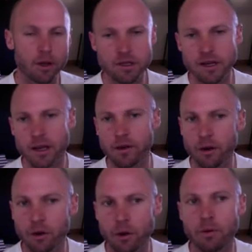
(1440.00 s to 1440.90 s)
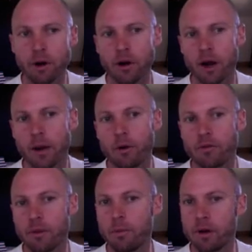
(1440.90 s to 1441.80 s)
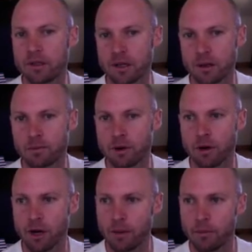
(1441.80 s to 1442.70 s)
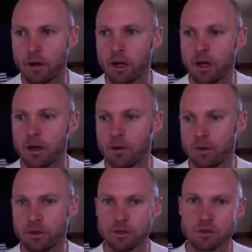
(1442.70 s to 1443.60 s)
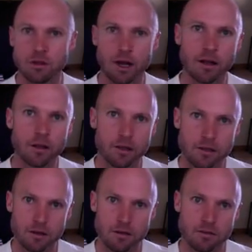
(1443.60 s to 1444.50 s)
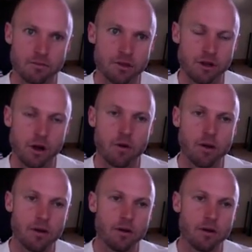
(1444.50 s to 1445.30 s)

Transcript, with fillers: together a good program or if they're putting together a program which is likely to result in